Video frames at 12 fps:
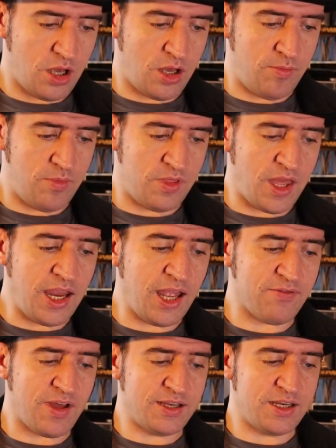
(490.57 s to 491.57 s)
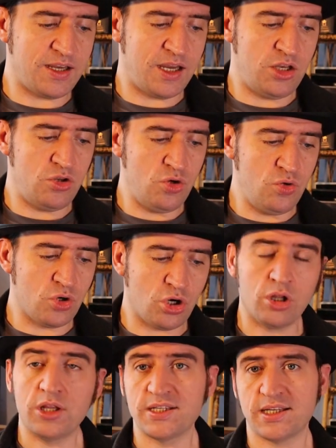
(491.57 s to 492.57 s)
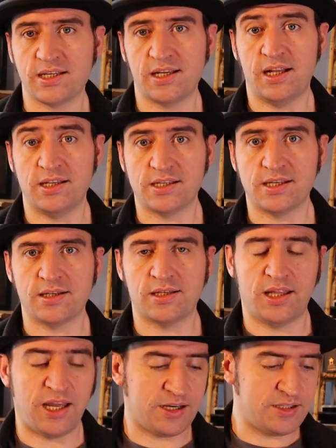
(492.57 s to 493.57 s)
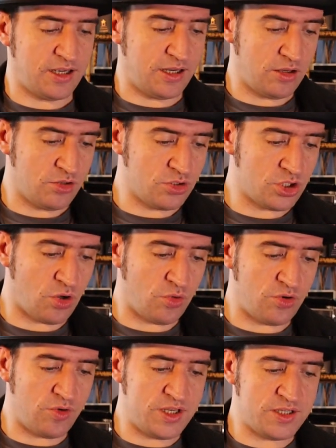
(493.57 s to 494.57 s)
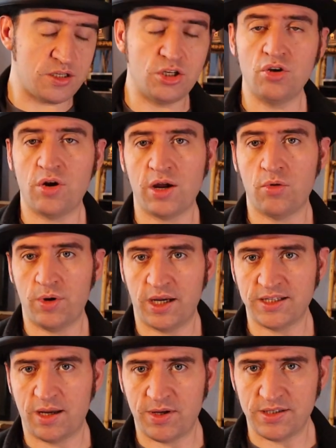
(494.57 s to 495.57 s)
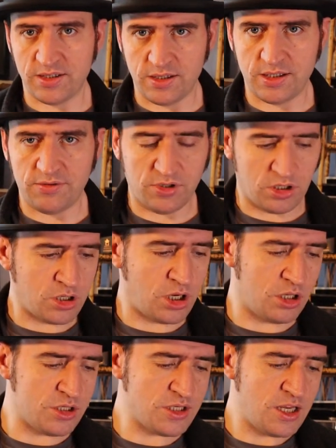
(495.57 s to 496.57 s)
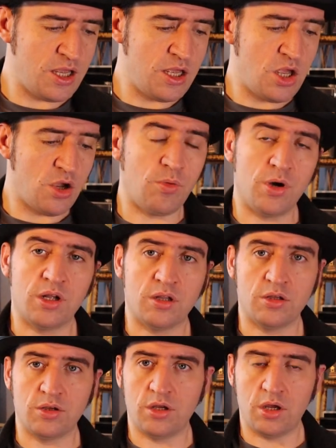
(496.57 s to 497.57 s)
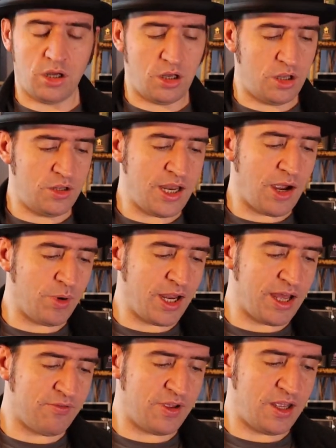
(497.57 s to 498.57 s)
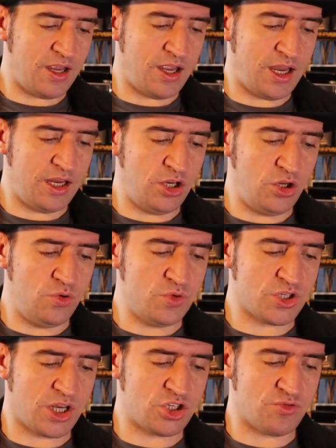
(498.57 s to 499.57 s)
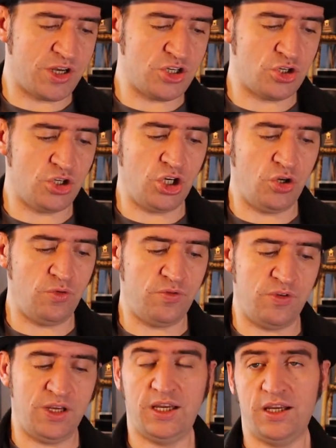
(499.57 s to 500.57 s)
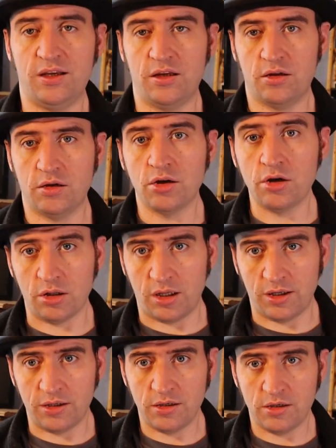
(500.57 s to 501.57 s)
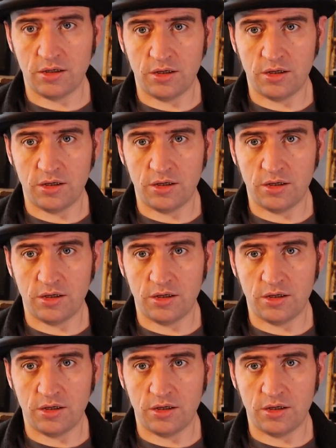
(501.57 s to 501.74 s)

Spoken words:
They have added a new color selector. So there is, you know how Inkscape has different colors? Well, now we have a hue saturation UV color